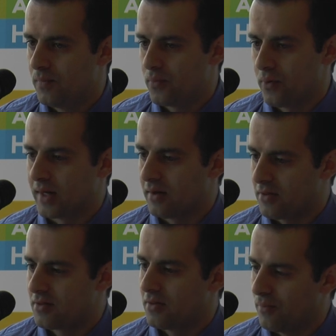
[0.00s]
bring
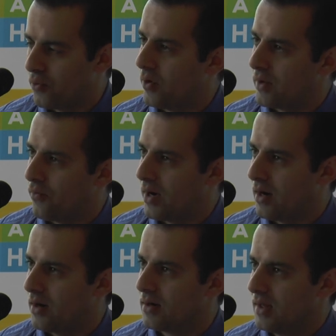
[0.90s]
us to the point
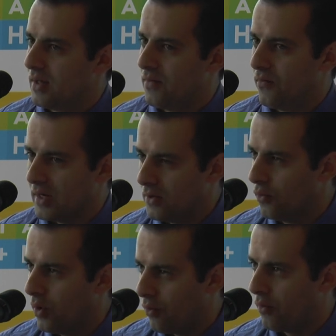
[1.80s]
where we
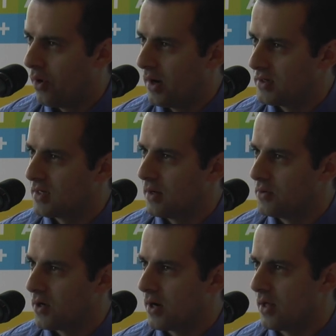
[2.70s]
knew what we wanted to
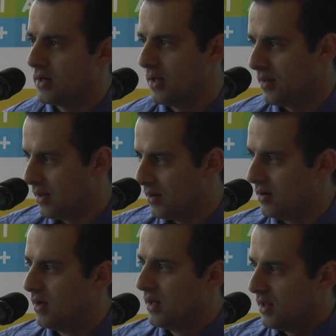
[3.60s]
go target and
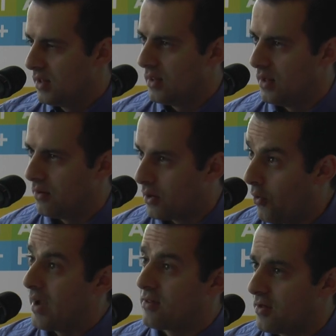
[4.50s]
then, you know,
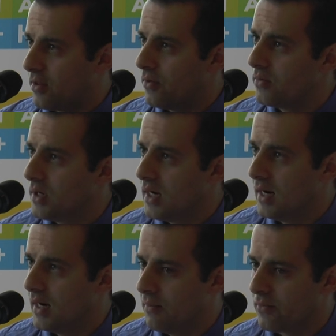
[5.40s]
go execute.
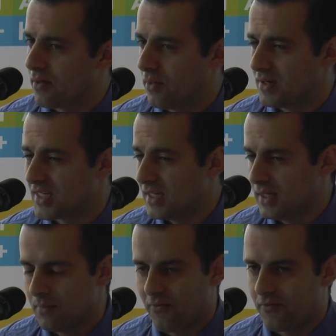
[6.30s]
So the
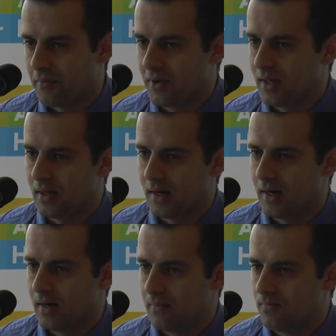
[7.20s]
team for me,
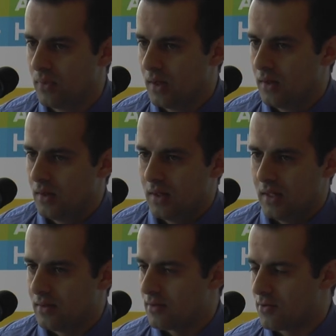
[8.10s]

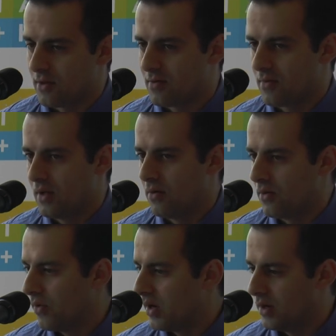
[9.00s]
it's just, you know,
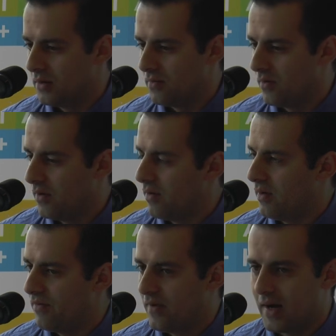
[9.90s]
you want to
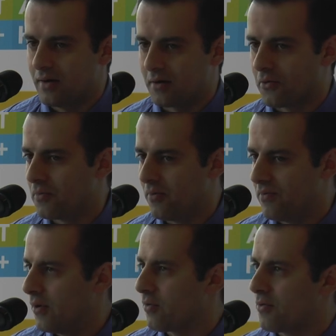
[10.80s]
find a group of
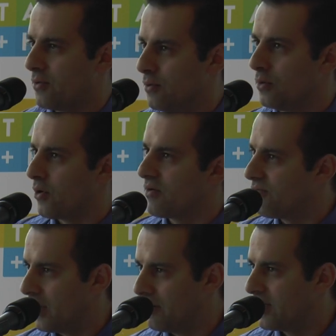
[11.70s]
folks who you learn
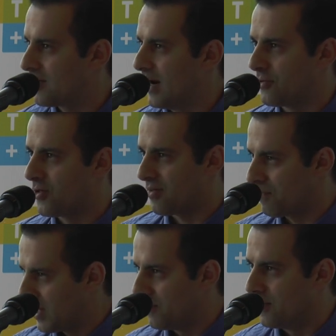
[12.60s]
from. It's not
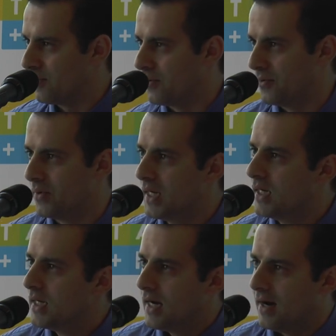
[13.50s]
just people who
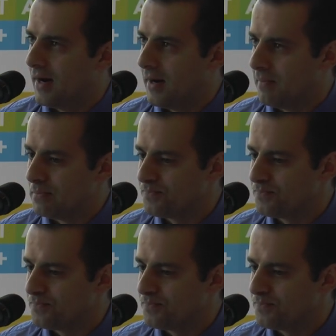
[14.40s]
are